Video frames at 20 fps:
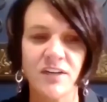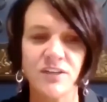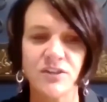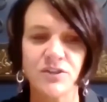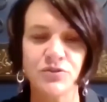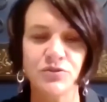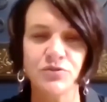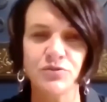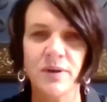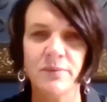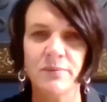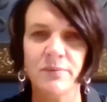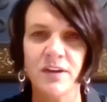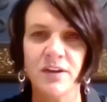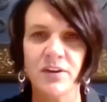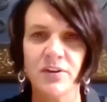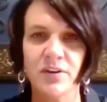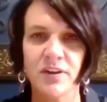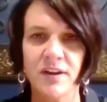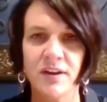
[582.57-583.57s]
true. I mean,
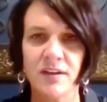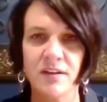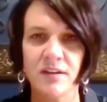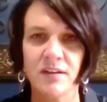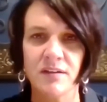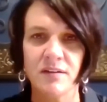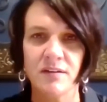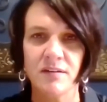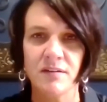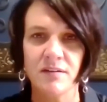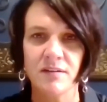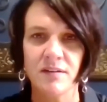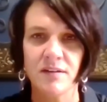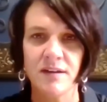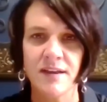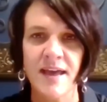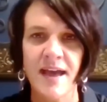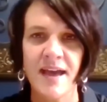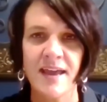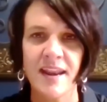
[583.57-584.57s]
you're gonna
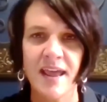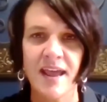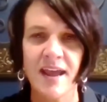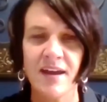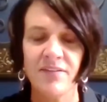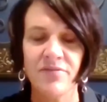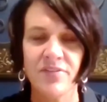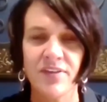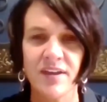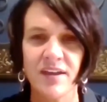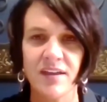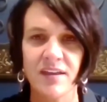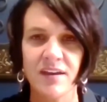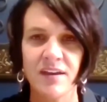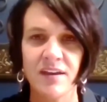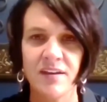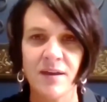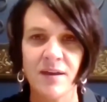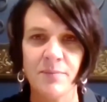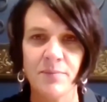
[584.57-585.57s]
not have the
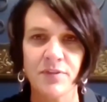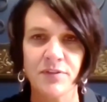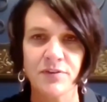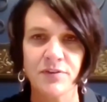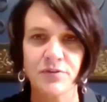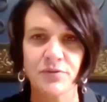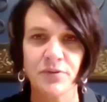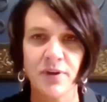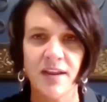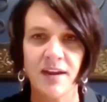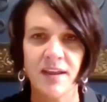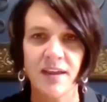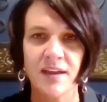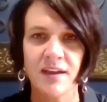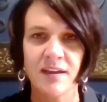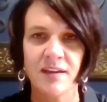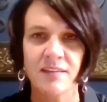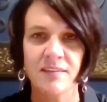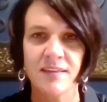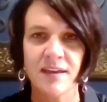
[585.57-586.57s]
in-depth
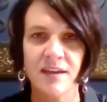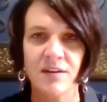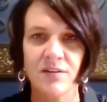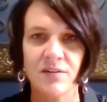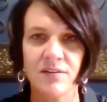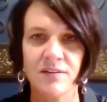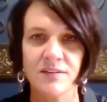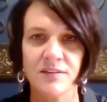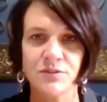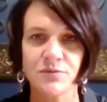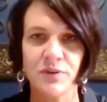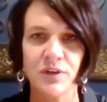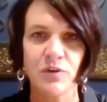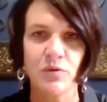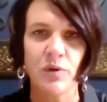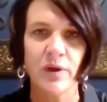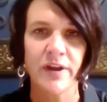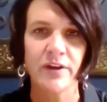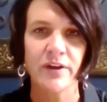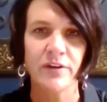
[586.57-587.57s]
training that is
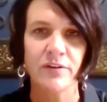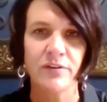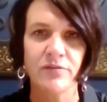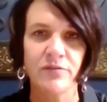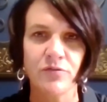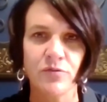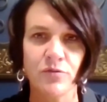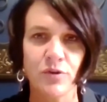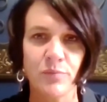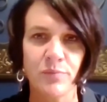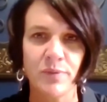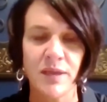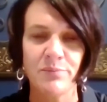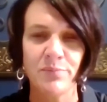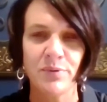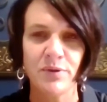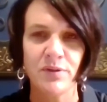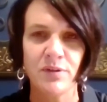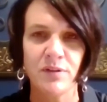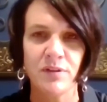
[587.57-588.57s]
required for
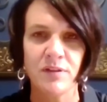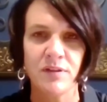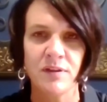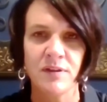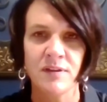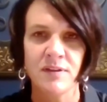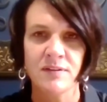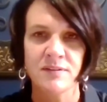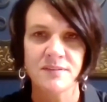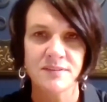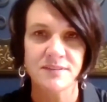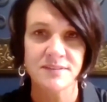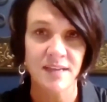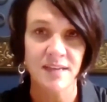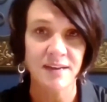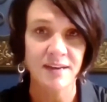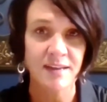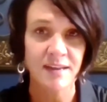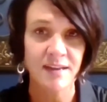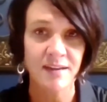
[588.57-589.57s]
people
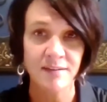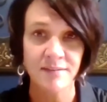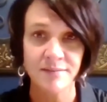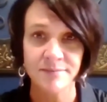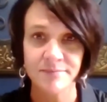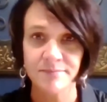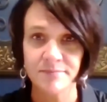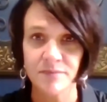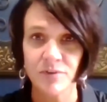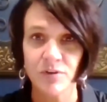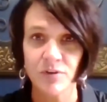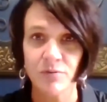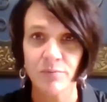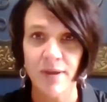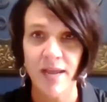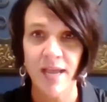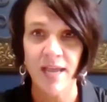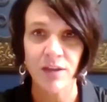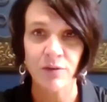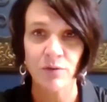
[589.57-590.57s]
descending or
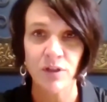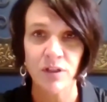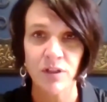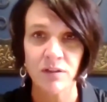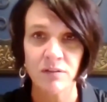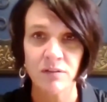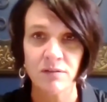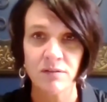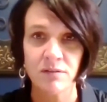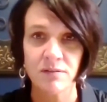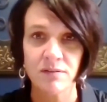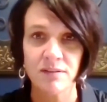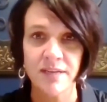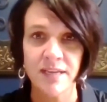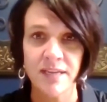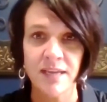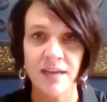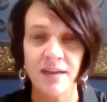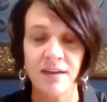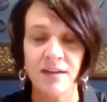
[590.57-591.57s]
manual
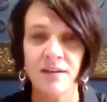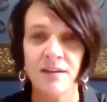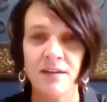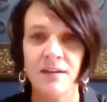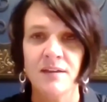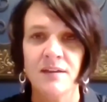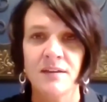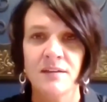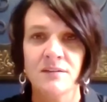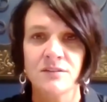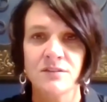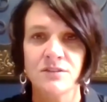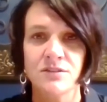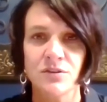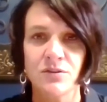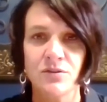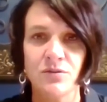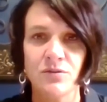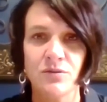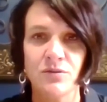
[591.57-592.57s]
cleaning.
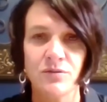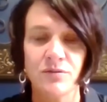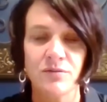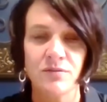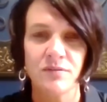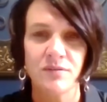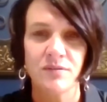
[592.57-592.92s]
So